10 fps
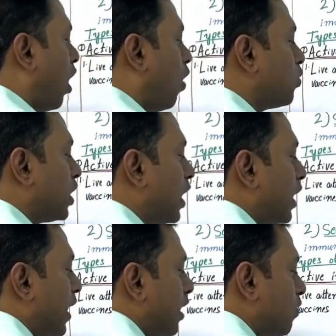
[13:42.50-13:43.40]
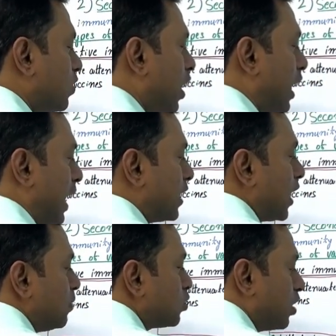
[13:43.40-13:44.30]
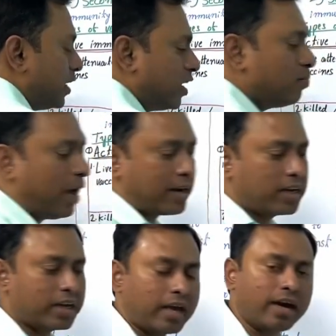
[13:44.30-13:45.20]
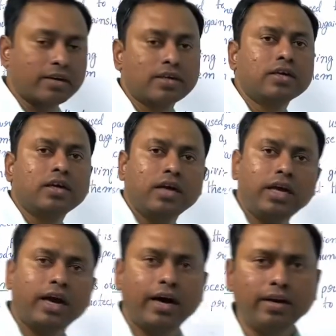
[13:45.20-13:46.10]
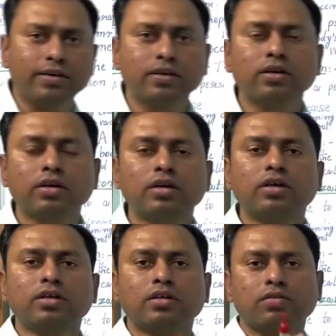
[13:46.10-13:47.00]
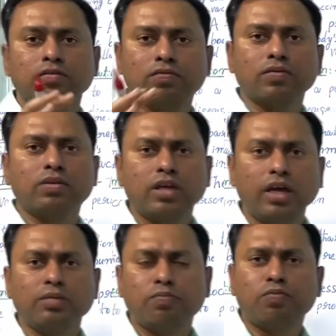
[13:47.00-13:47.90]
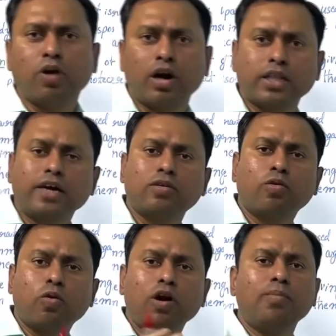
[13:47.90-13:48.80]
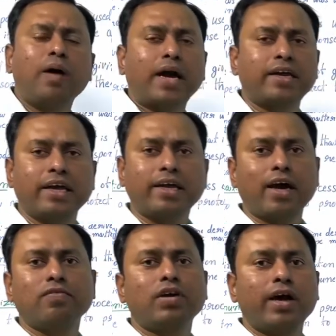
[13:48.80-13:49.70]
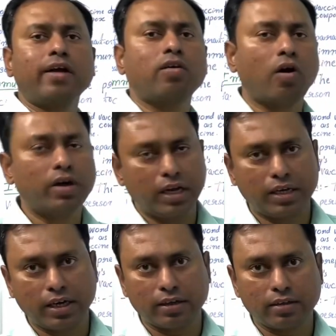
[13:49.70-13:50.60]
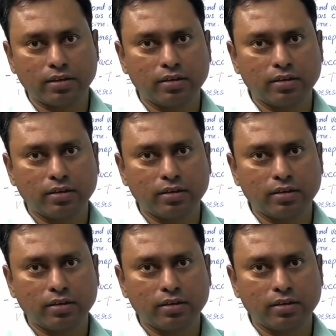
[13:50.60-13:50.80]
outer layer of the encapsulated bacteria. Here that whole bacteria we are not taking,